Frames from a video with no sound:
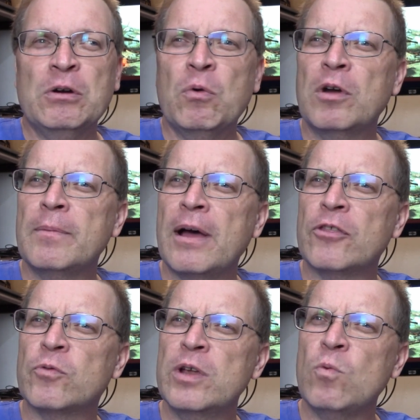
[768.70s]
What about
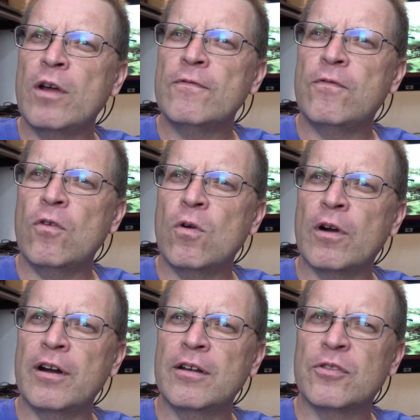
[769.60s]

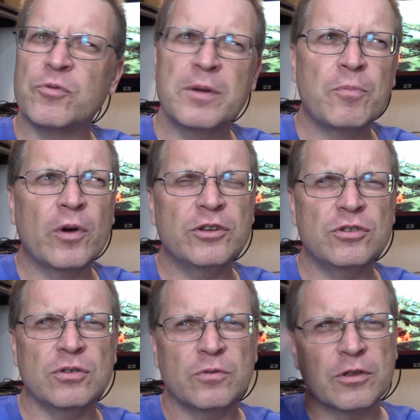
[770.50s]
3.14,
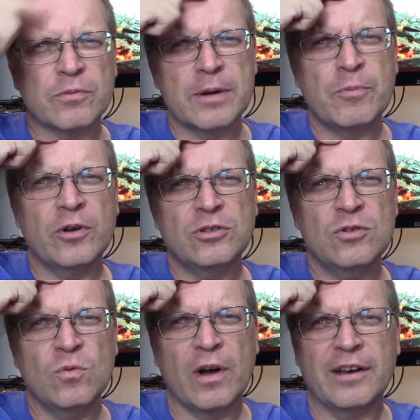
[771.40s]
3.2 and
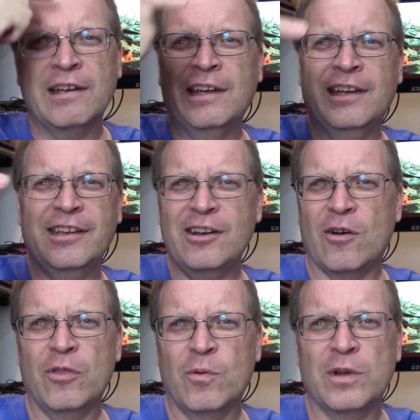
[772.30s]
3.21? You
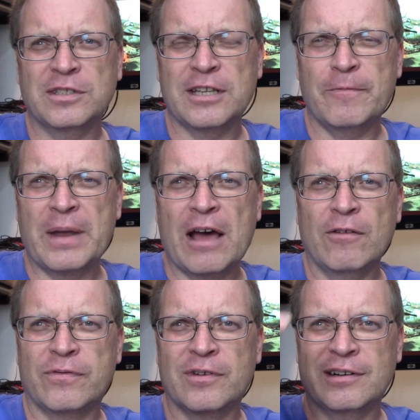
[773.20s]
know, the ones that have been
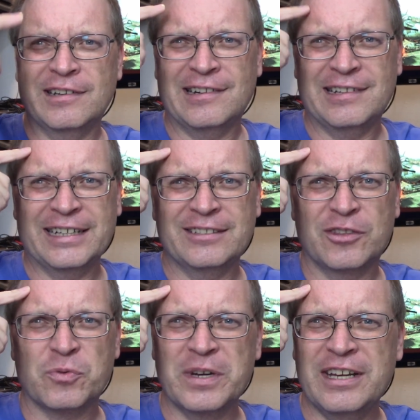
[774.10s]
out for, like
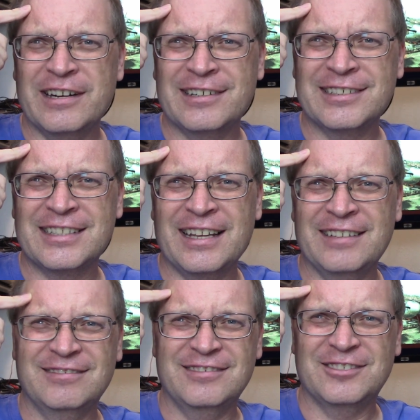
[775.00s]
3 years
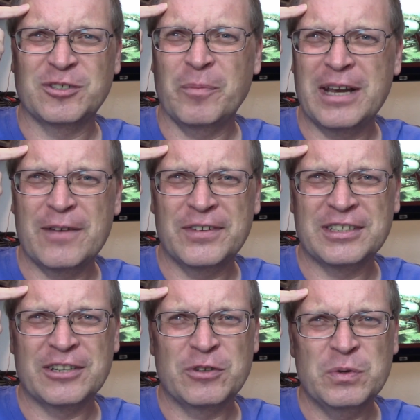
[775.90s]
that so many of
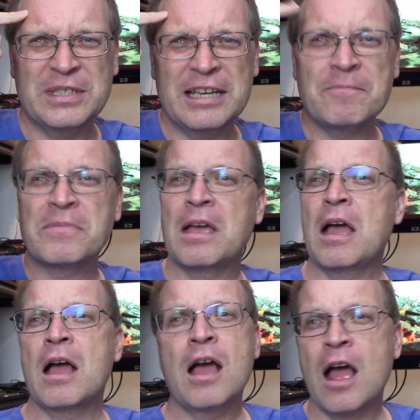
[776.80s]
us are using?
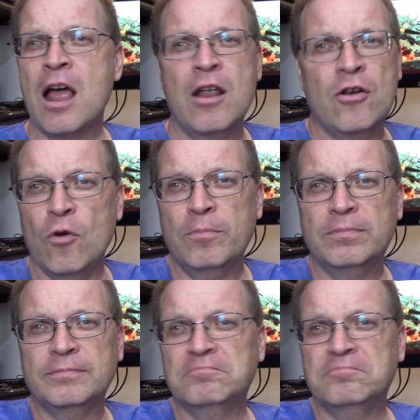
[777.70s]
Nope.